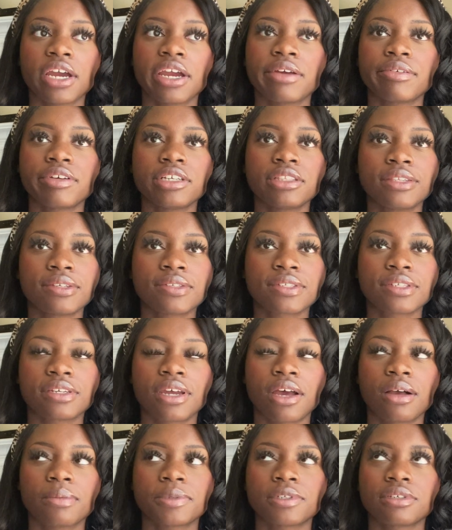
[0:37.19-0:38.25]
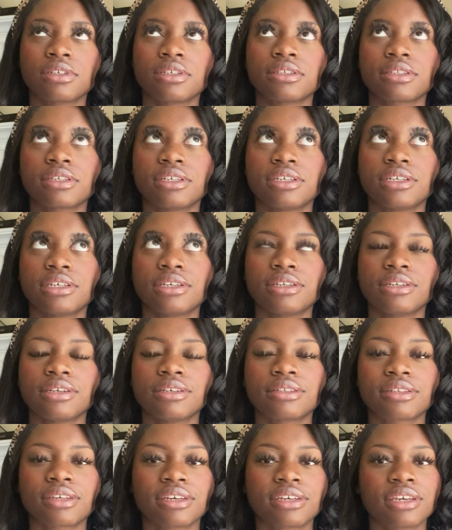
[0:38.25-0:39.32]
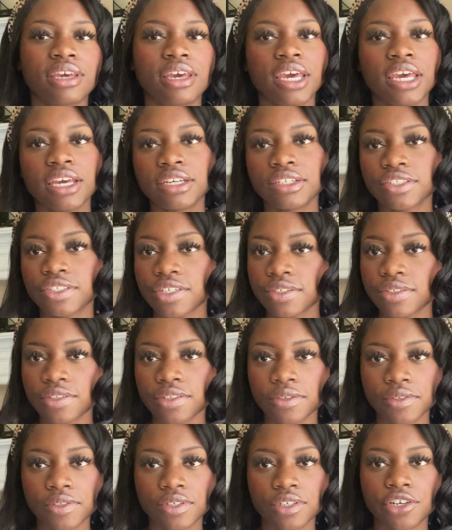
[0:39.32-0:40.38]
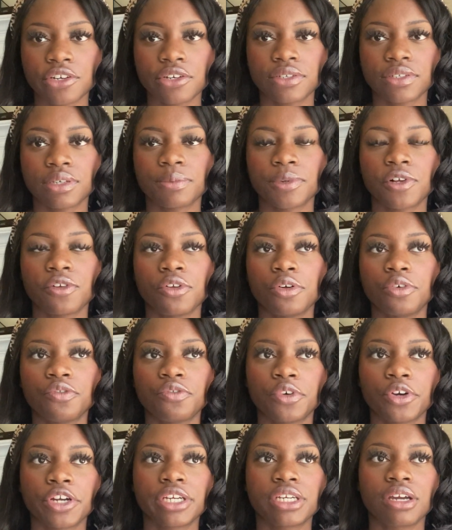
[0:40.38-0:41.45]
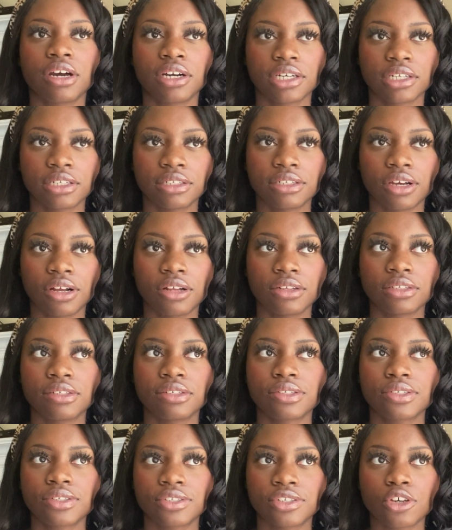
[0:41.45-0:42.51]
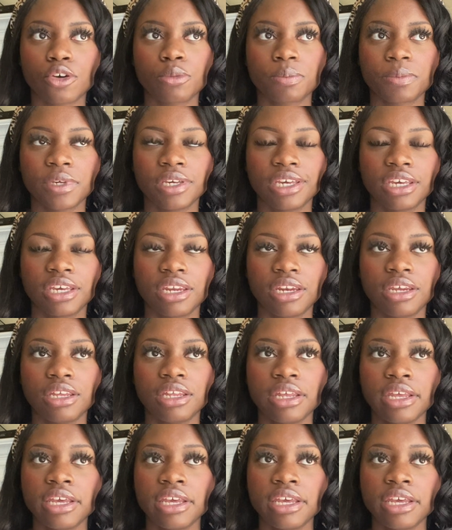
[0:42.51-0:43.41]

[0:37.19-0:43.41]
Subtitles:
I read the synopsis and it's just so stereotypical for young adult dystopian